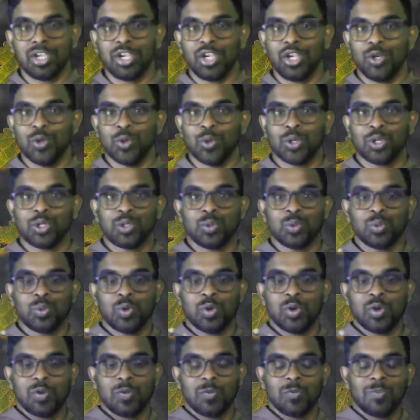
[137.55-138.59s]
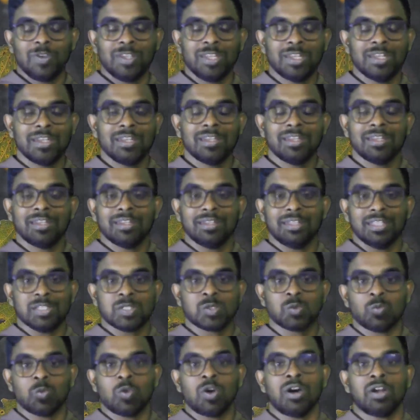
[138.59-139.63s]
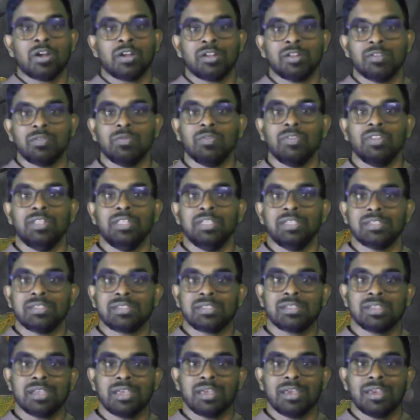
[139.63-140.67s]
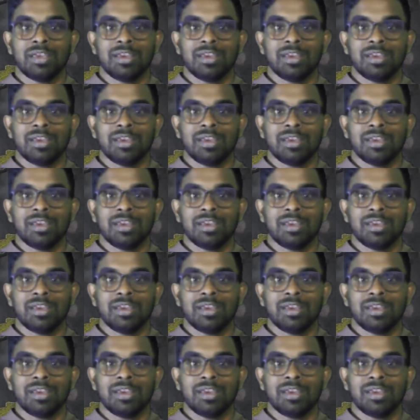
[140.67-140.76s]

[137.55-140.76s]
in order to win this war, this